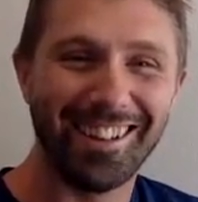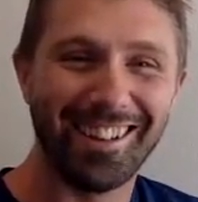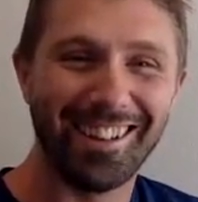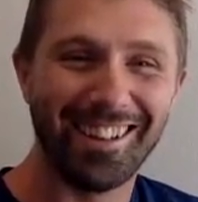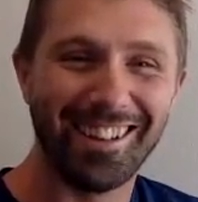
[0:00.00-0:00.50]

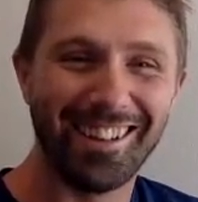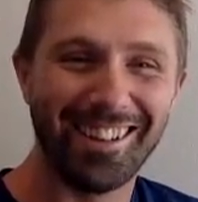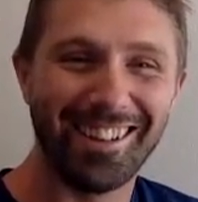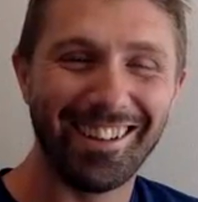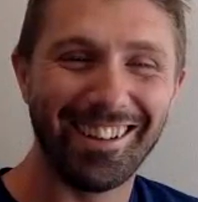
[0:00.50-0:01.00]

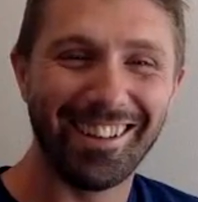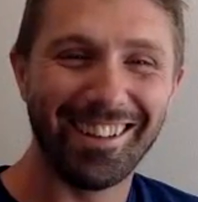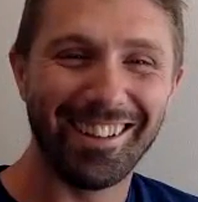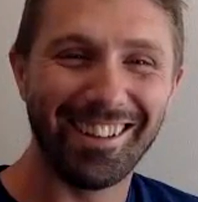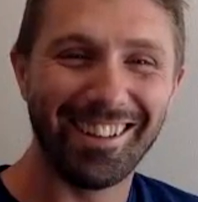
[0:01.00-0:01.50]

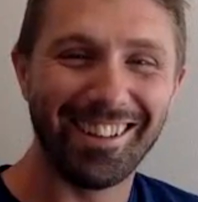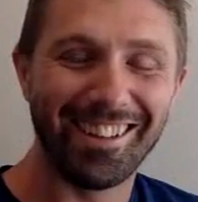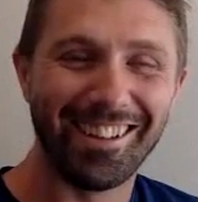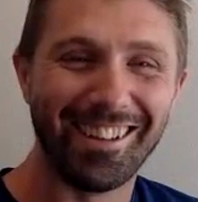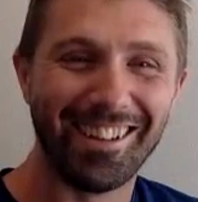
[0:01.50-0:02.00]

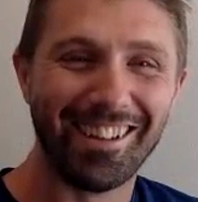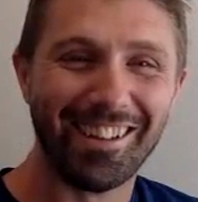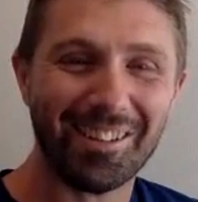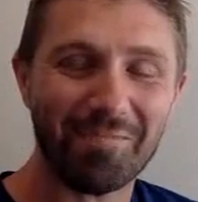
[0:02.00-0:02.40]
No words are spoken by the person on screen.